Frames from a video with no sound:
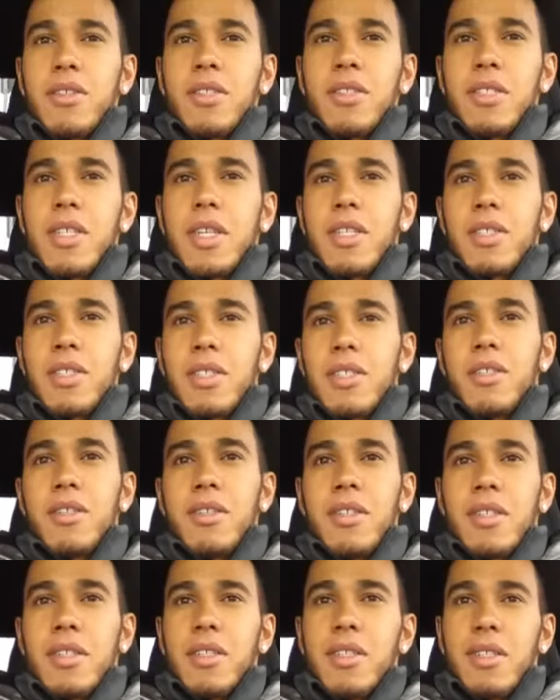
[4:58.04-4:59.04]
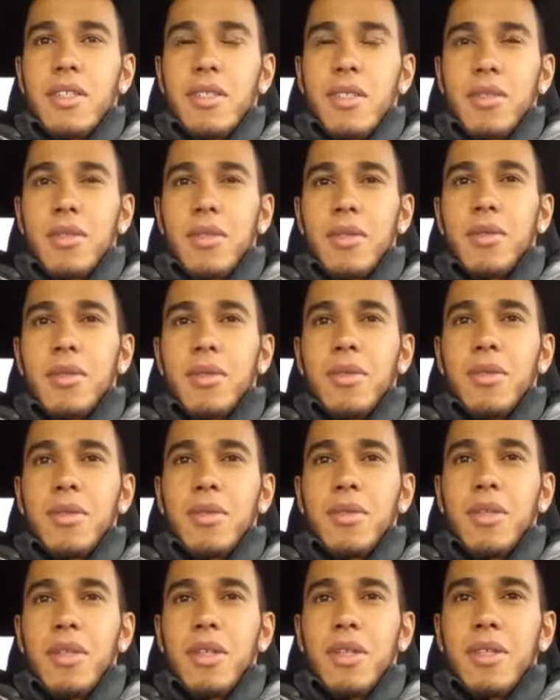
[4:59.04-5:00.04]
Doctor Zetsche, and to
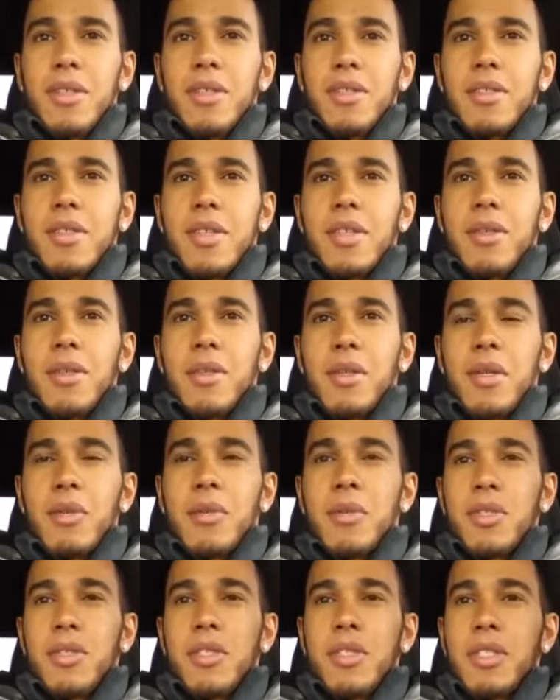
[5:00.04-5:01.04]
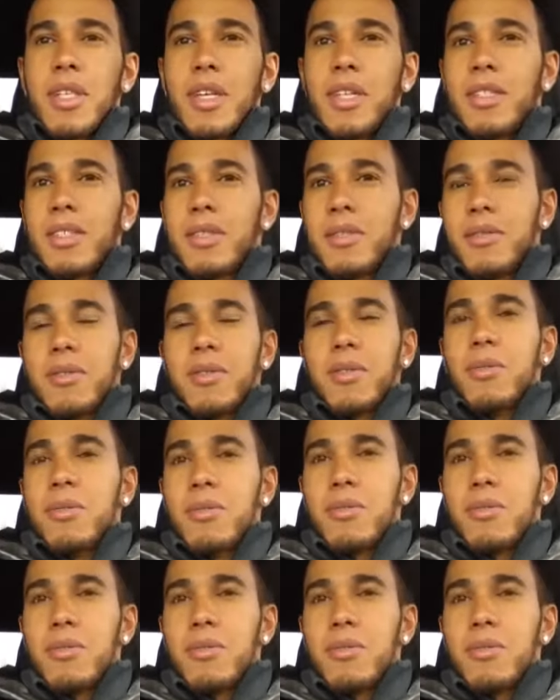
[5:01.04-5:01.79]
uh, and he was just there to, to